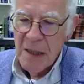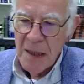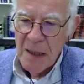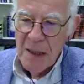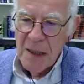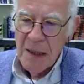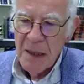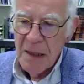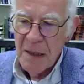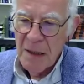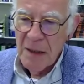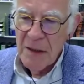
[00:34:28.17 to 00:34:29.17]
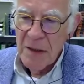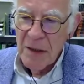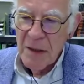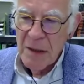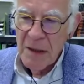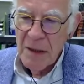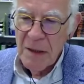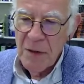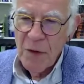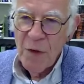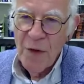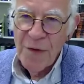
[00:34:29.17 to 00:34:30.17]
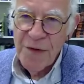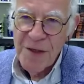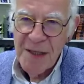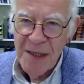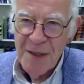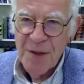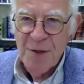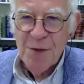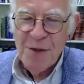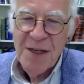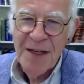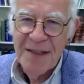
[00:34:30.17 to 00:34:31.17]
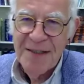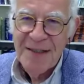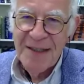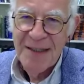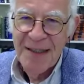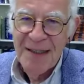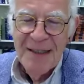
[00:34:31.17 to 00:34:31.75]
the laws in the society.